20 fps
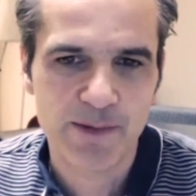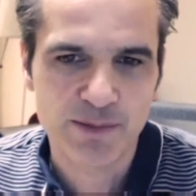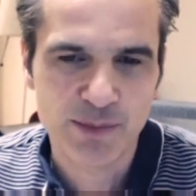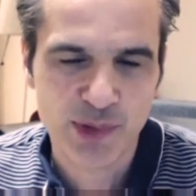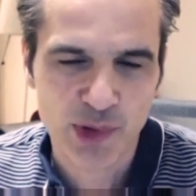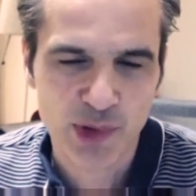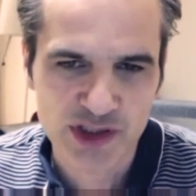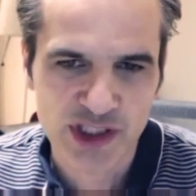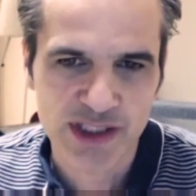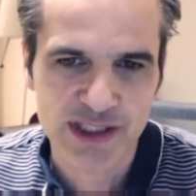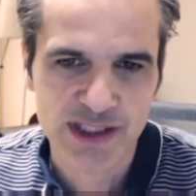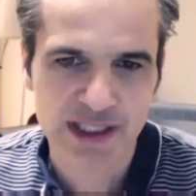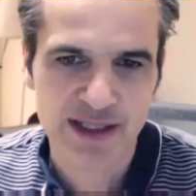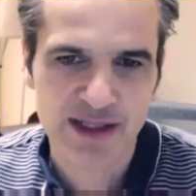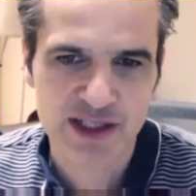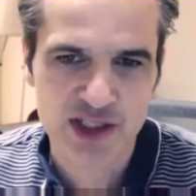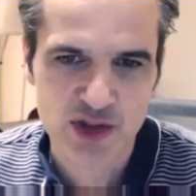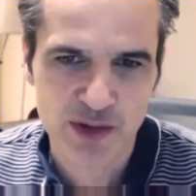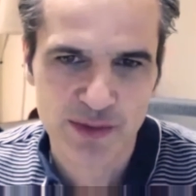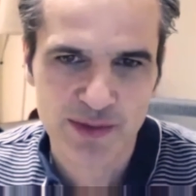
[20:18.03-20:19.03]
project at
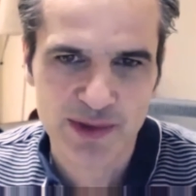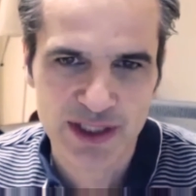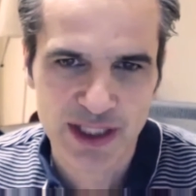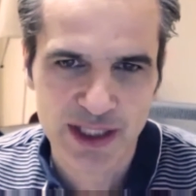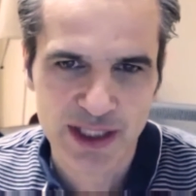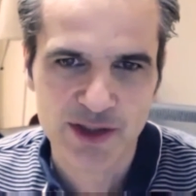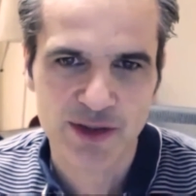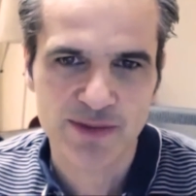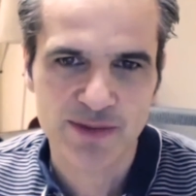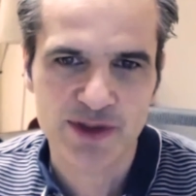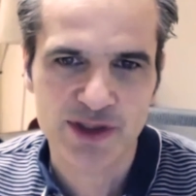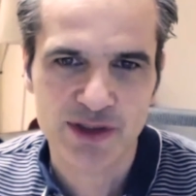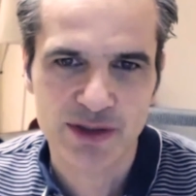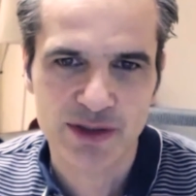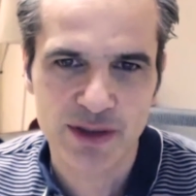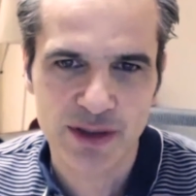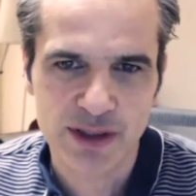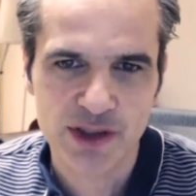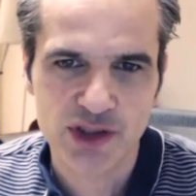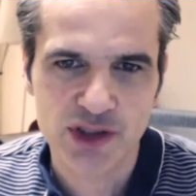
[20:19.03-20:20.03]
the German telecom
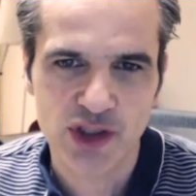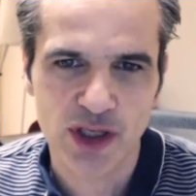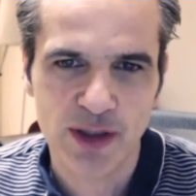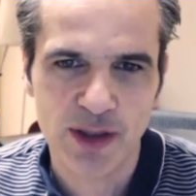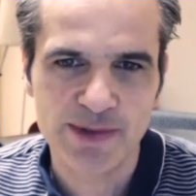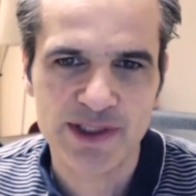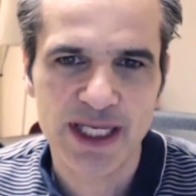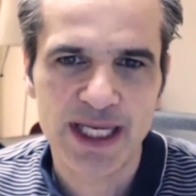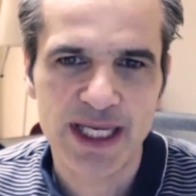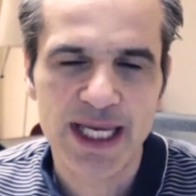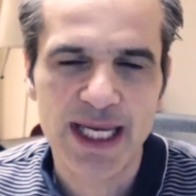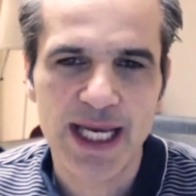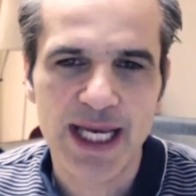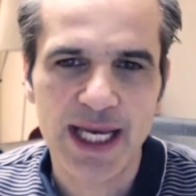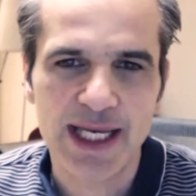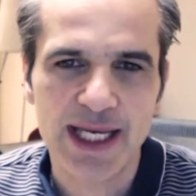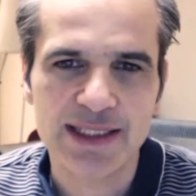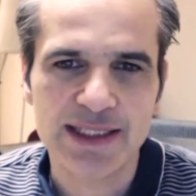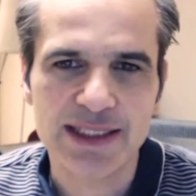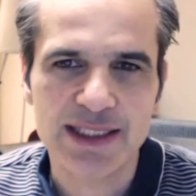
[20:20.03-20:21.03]
shops
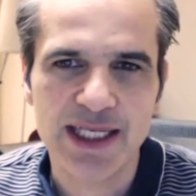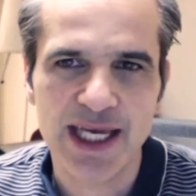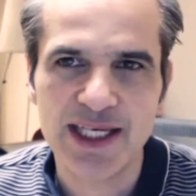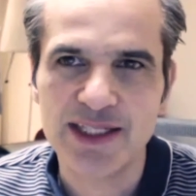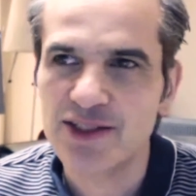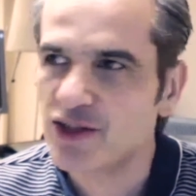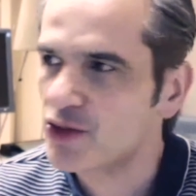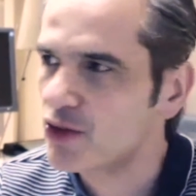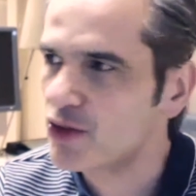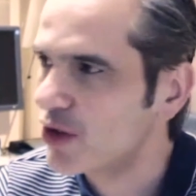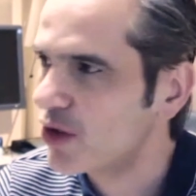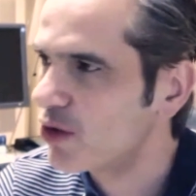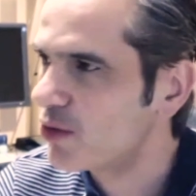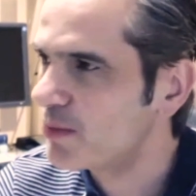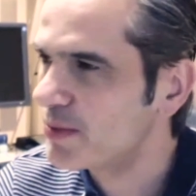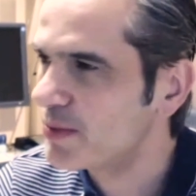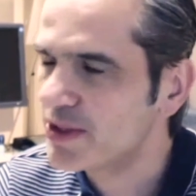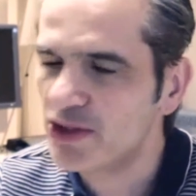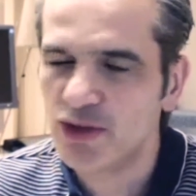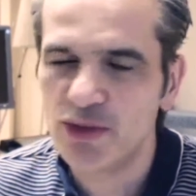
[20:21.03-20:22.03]
at
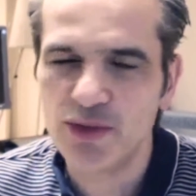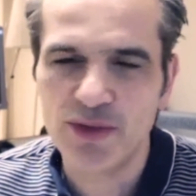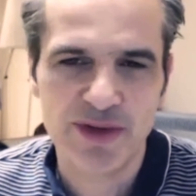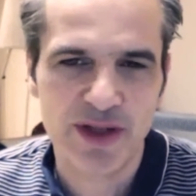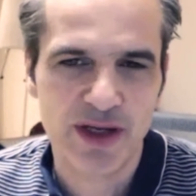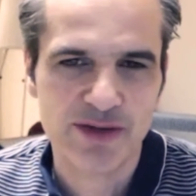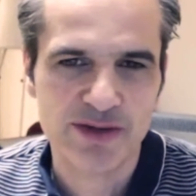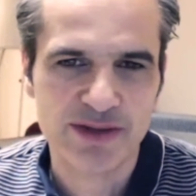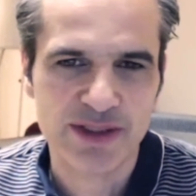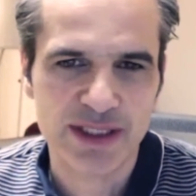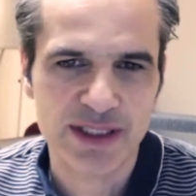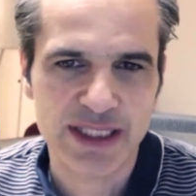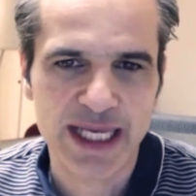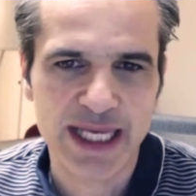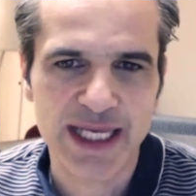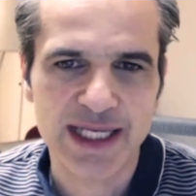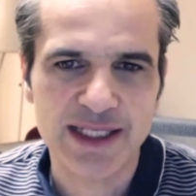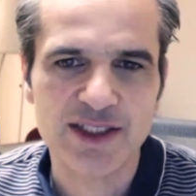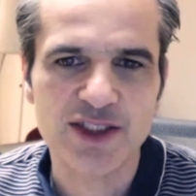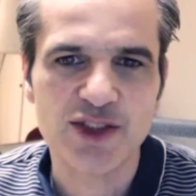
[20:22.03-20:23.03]
K-Scope in
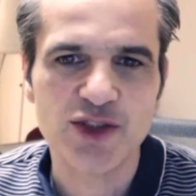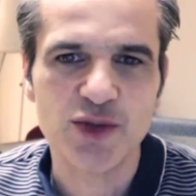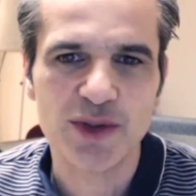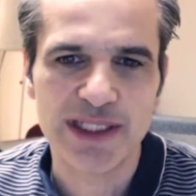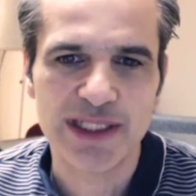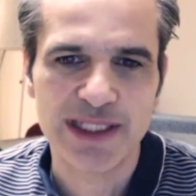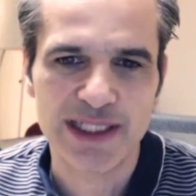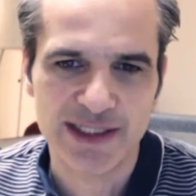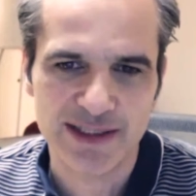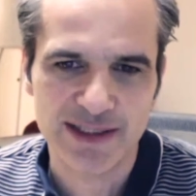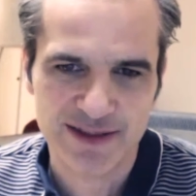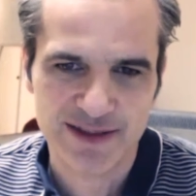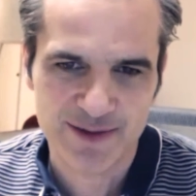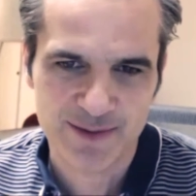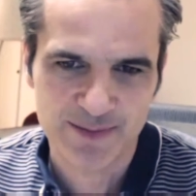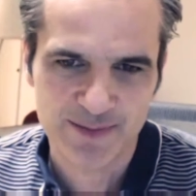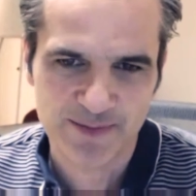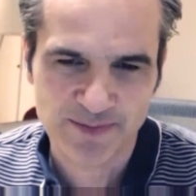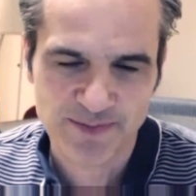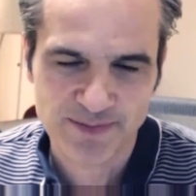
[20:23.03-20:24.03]
2008 in New
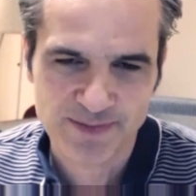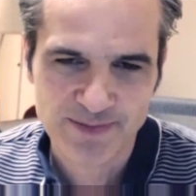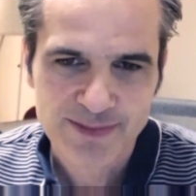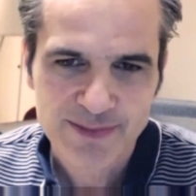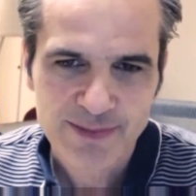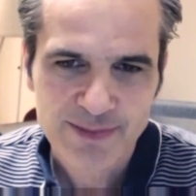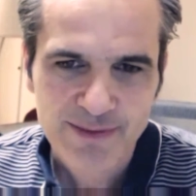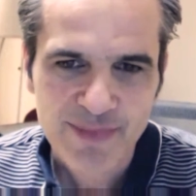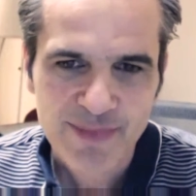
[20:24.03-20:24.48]
Orleans. That